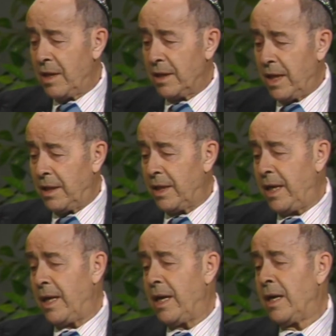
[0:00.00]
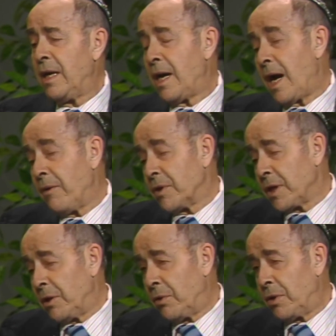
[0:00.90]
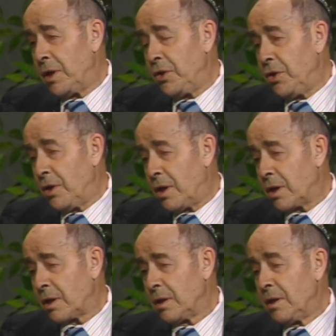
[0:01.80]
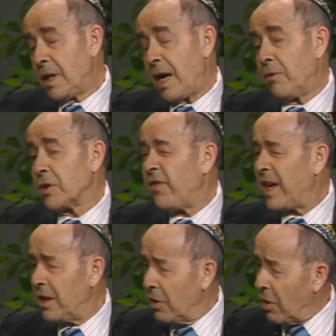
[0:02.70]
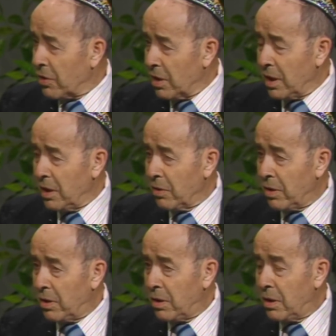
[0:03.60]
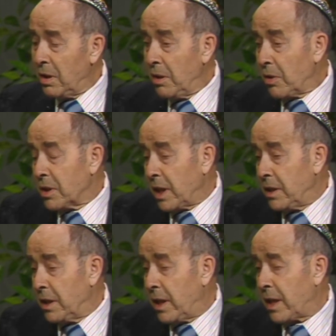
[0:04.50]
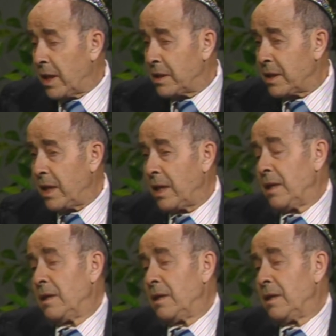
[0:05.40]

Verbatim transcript: Then later I was alone in New York. I was very lonely, you know, because I didn't, like I say,